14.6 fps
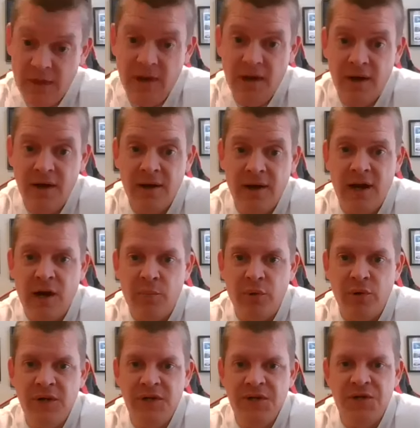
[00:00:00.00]
the
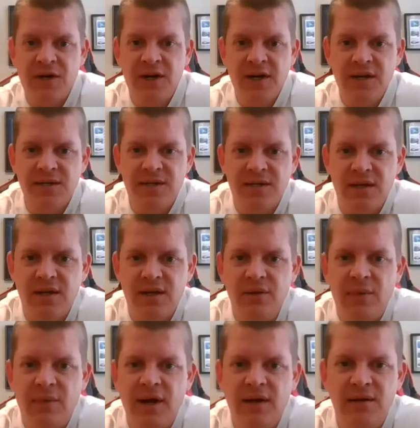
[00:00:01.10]
couple Easter eggs that you
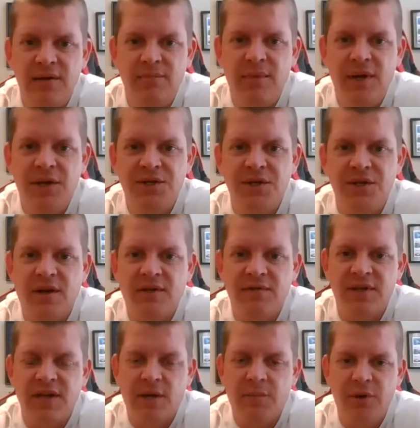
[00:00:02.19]
might mention off the
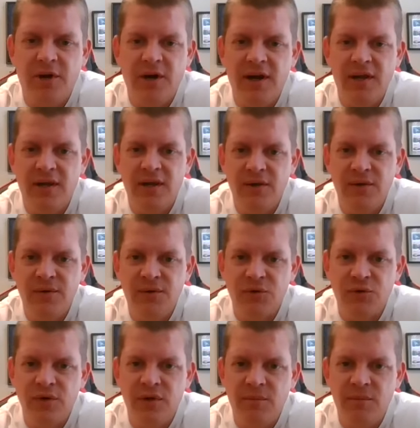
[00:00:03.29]
top of your head that you
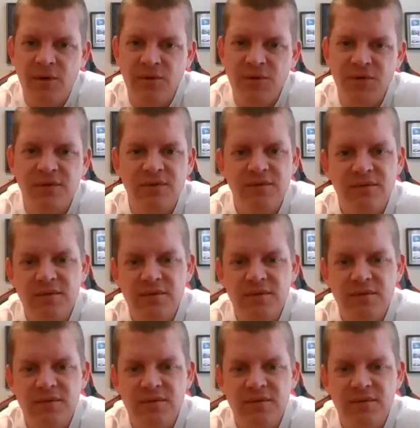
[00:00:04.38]
enjoyed the most?